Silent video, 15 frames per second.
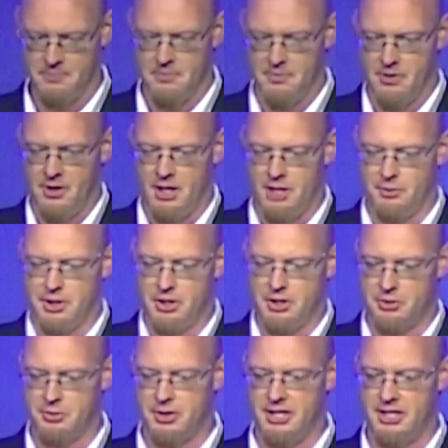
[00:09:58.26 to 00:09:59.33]
and we
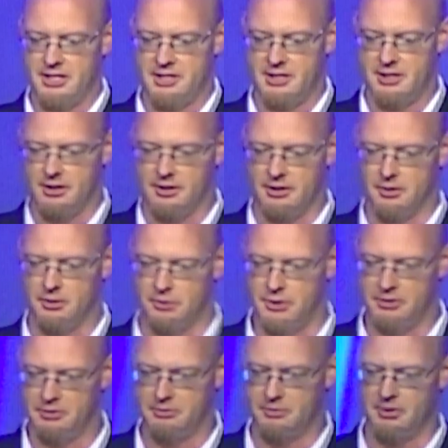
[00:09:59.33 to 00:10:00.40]
created
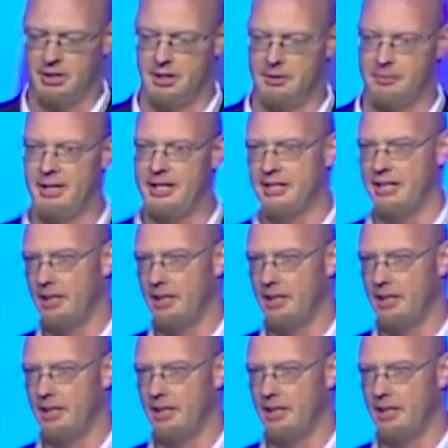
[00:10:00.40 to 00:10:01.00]
in my lab, we